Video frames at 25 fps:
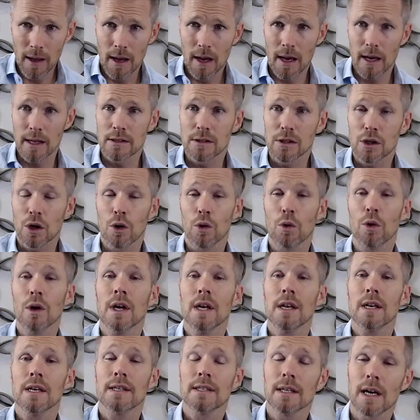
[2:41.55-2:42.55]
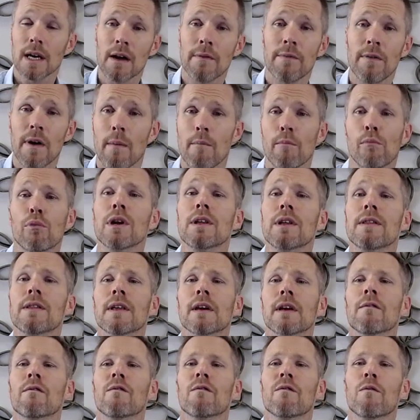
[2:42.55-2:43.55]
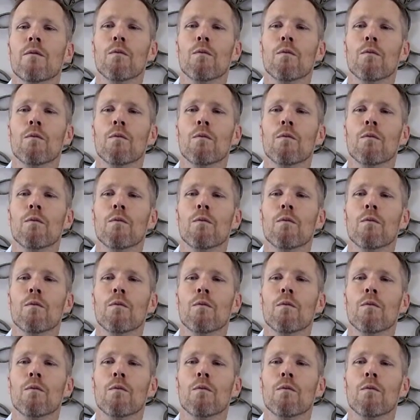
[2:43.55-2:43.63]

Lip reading: And so diaphragm breathing